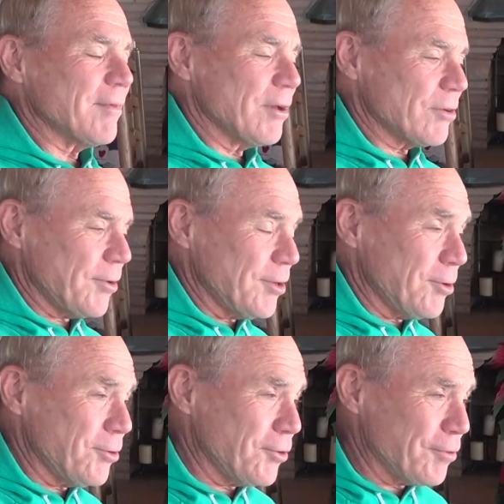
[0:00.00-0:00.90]
So I
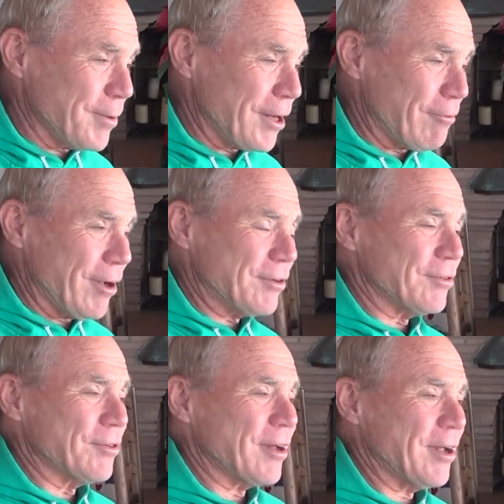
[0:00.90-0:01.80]
don't do as many
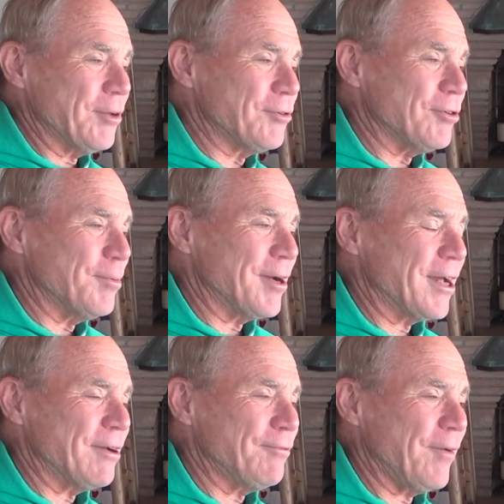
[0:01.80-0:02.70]
races as I used to, but I
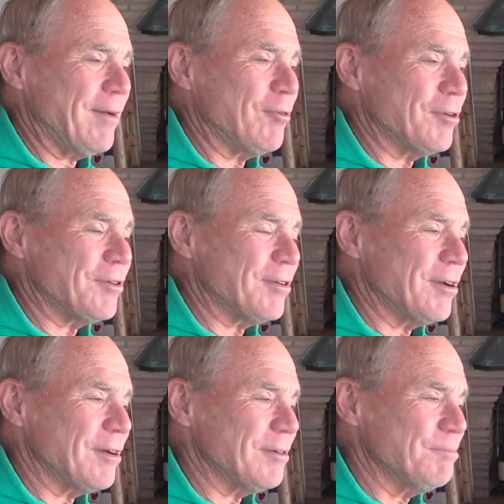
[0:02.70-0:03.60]
have favorites
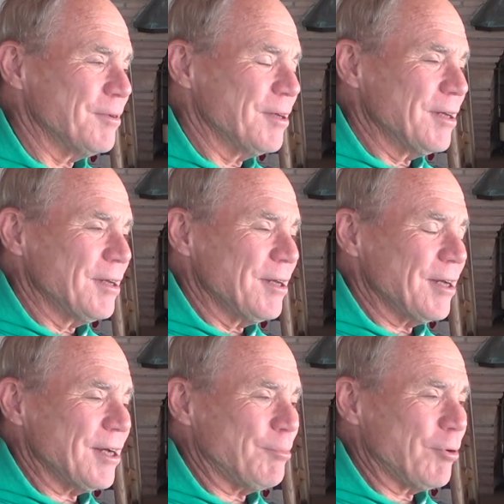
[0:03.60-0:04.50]
that are
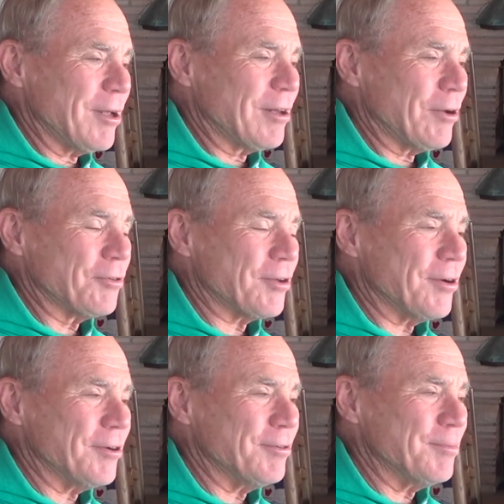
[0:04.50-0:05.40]
pretty close to
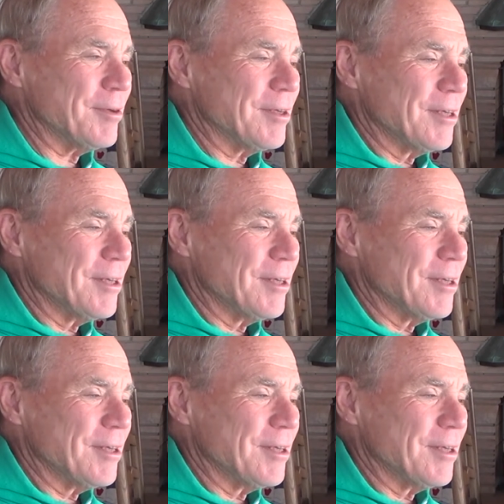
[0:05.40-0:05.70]
home.